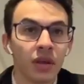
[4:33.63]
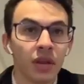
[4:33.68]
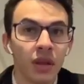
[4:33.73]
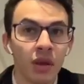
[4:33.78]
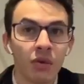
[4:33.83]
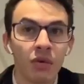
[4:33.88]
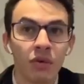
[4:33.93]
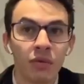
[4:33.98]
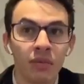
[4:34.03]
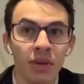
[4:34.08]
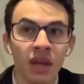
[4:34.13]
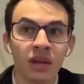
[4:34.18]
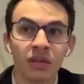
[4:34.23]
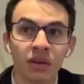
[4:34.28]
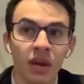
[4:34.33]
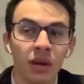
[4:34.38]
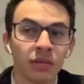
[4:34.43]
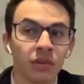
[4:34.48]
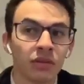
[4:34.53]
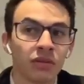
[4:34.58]
there will be
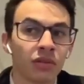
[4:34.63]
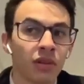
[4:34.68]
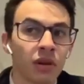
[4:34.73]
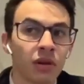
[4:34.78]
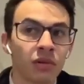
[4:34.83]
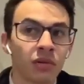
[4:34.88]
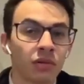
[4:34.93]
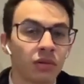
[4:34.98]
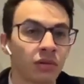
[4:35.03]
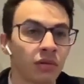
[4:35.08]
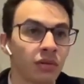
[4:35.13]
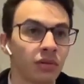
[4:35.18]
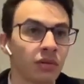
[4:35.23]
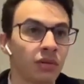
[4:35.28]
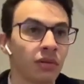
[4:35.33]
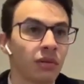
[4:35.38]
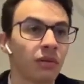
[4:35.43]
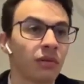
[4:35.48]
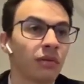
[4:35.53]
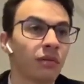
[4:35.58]
times of struggle,
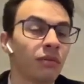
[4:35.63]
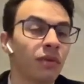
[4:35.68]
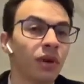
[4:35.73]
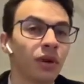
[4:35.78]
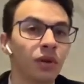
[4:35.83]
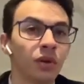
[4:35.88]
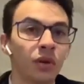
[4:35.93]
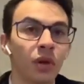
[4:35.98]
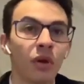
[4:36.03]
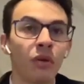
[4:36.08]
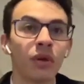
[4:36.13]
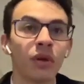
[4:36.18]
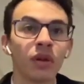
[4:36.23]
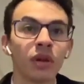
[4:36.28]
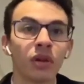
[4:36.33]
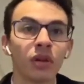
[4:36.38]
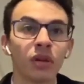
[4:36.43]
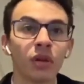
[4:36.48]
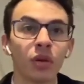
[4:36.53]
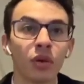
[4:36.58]
but
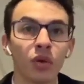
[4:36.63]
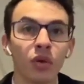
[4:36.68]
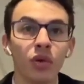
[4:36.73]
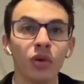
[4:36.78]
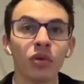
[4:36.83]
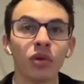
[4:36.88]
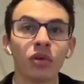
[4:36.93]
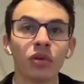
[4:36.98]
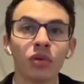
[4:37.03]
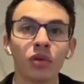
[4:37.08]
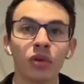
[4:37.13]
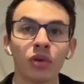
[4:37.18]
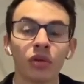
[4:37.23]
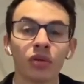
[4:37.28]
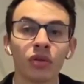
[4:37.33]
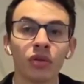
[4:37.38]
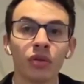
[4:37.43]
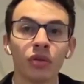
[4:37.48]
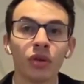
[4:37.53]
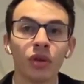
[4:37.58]
knowing who to talk
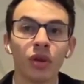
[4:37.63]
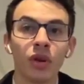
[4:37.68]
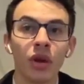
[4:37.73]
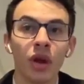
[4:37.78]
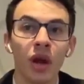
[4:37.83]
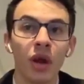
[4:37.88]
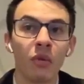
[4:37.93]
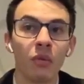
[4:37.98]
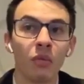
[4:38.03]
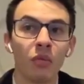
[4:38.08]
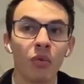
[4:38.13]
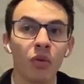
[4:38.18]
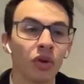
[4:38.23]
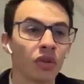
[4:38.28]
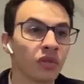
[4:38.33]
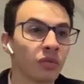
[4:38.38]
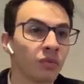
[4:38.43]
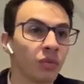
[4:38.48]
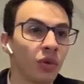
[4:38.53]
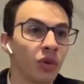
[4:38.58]
to and what
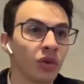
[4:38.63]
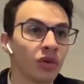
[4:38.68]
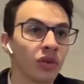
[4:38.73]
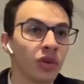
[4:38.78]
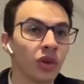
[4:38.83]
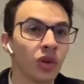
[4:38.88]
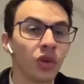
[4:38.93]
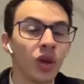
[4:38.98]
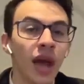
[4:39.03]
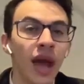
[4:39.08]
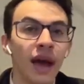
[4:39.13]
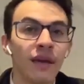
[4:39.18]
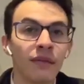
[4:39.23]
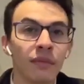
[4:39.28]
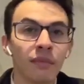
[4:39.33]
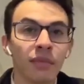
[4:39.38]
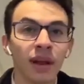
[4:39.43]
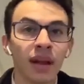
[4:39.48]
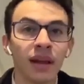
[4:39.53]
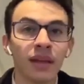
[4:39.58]
supports you have in
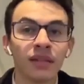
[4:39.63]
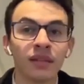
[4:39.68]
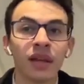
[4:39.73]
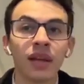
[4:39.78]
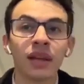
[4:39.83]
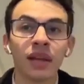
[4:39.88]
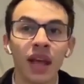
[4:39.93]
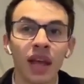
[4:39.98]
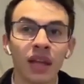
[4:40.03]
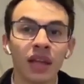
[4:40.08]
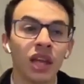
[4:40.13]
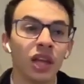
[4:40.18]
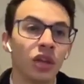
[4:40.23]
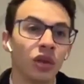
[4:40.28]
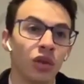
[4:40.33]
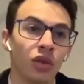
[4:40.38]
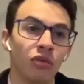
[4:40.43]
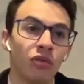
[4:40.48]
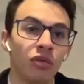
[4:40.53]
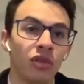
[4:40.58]
place can get
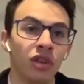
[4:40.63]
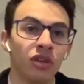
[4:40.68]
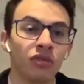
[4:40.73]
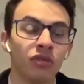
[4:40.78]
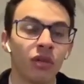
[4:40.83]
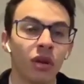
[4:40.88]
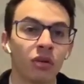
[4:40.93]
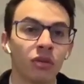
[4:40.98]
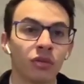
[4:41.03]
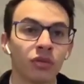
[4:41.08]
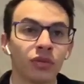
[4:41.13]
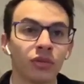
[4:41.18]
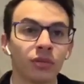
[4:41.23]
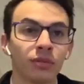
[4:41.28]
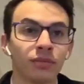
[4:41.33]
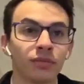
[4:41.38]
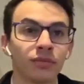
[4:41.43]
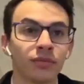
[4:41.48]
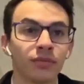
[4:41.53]
you through these struggles.